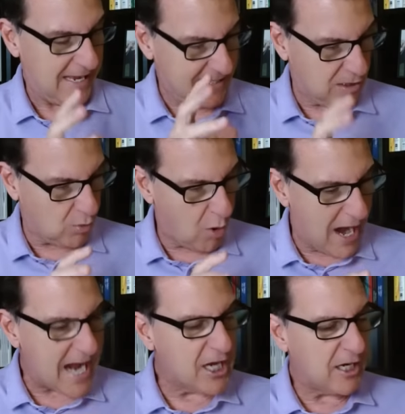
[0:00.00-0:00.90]

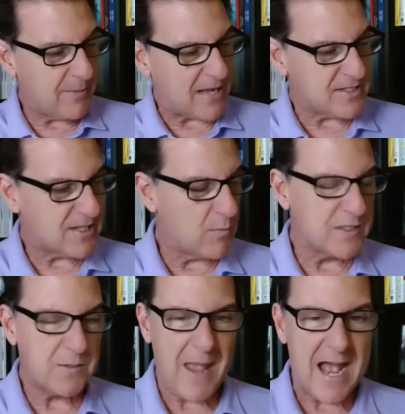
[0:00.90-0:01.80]
inquiring about
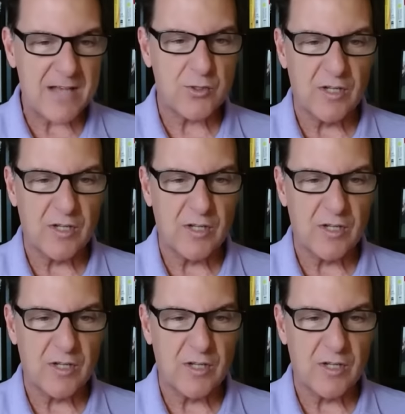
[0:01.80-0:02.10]
someone's past